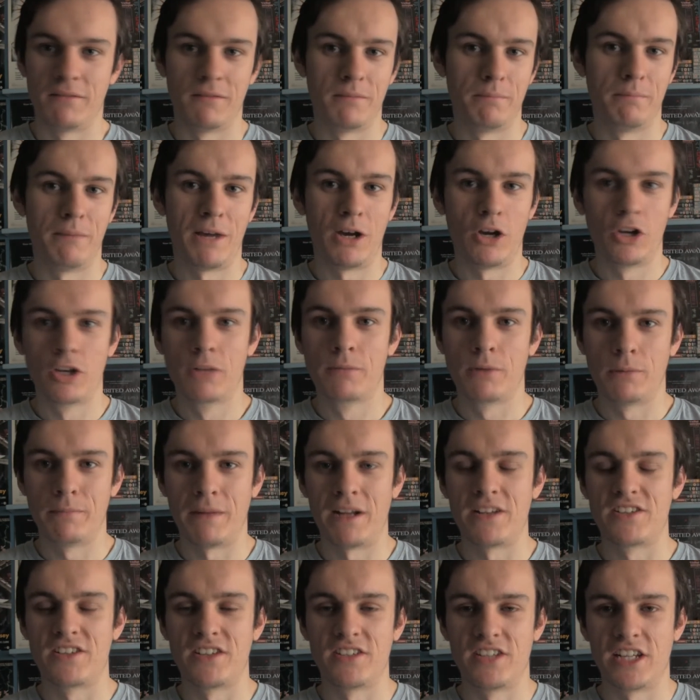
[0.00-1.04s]
My honourable
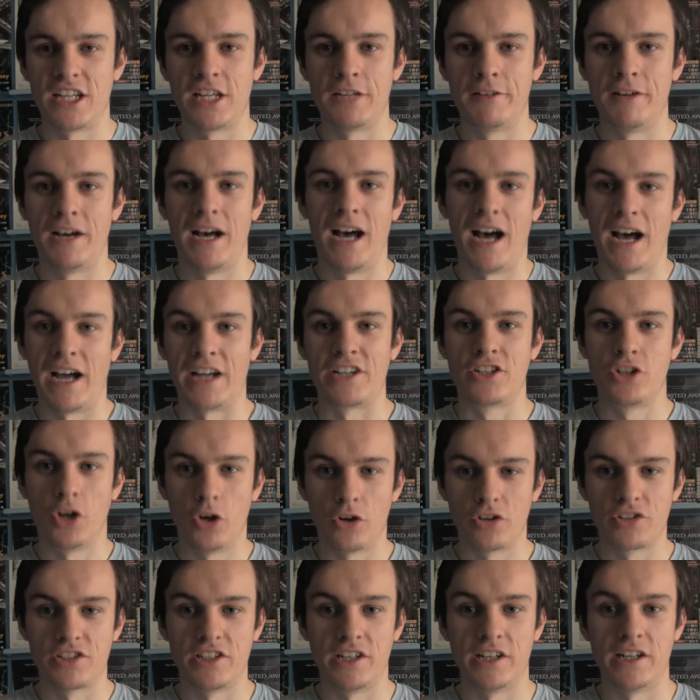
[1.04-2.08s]
mentions here are I,
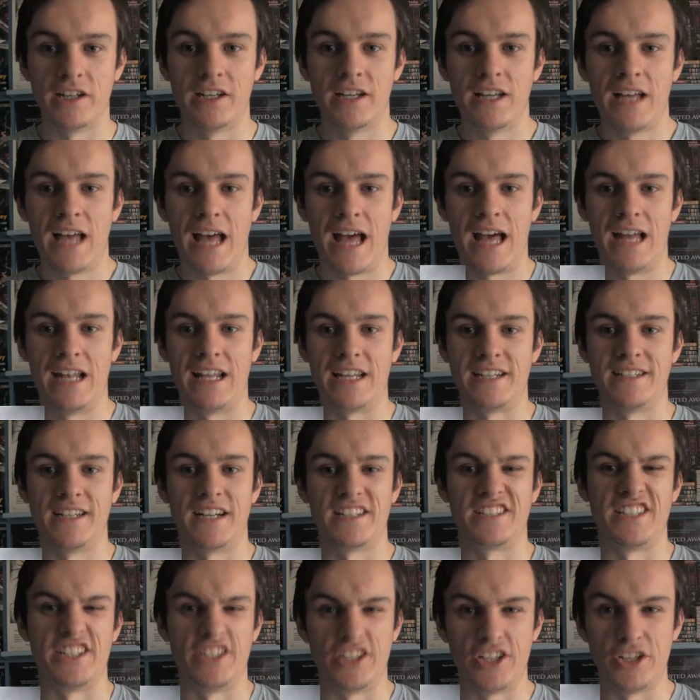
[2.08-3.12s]
Tonya,
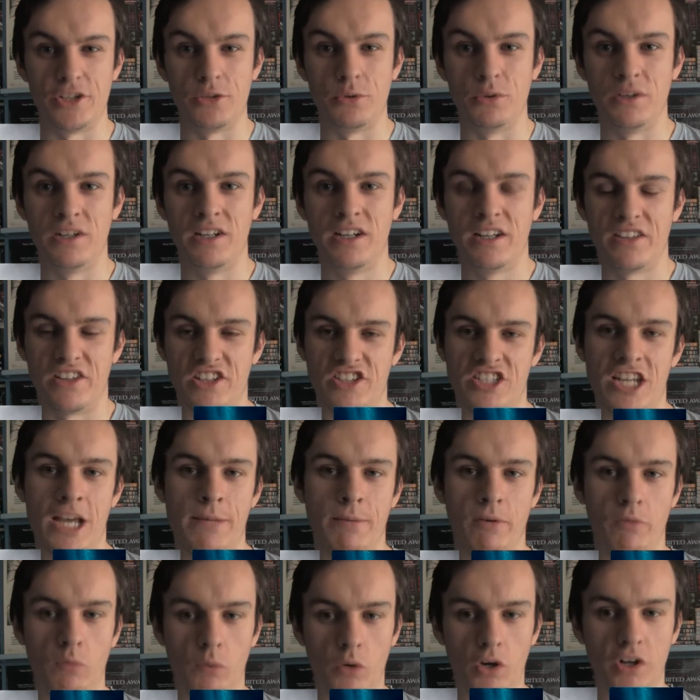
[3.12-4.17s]
LN92, The Shape
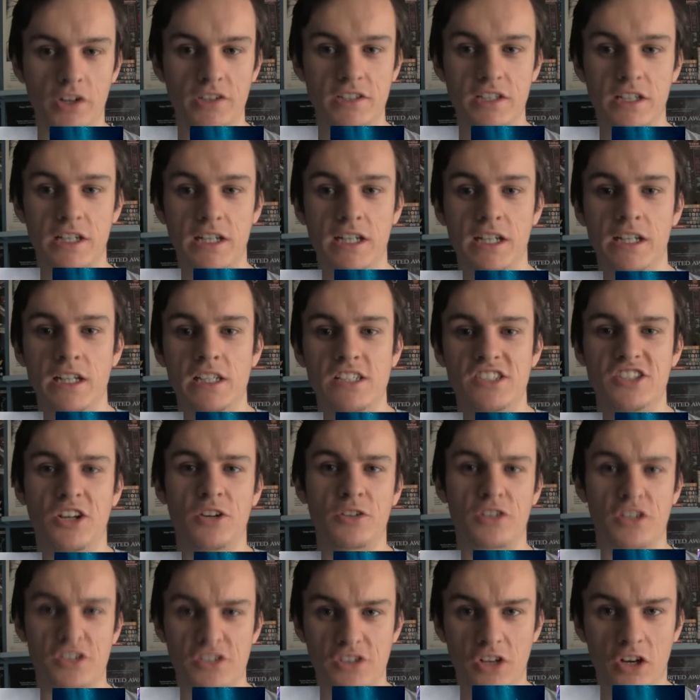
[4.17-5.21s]
of Water, Song
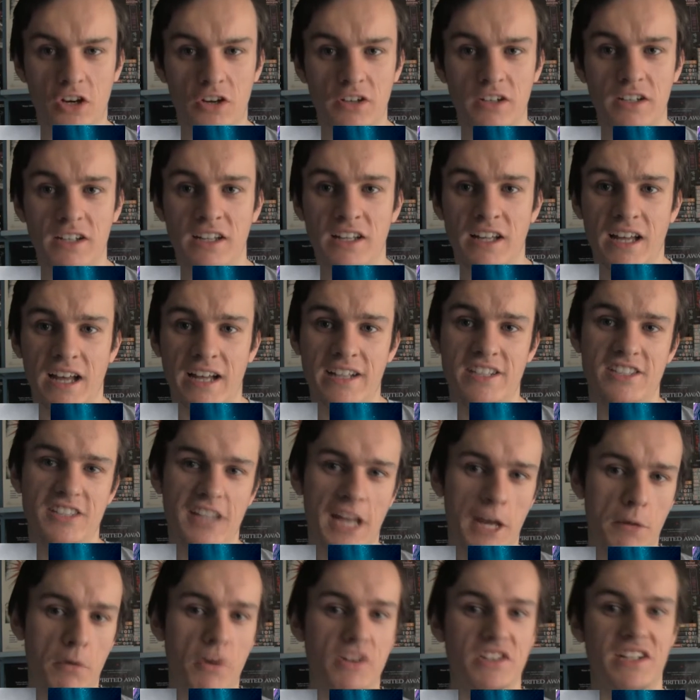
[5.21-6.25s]
to Song, and
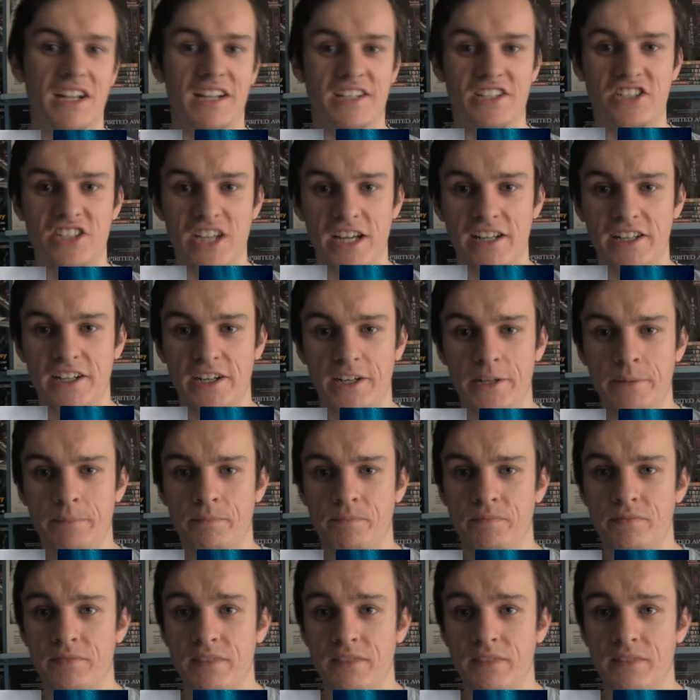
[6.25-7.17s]
Star Wars The Last Jedi.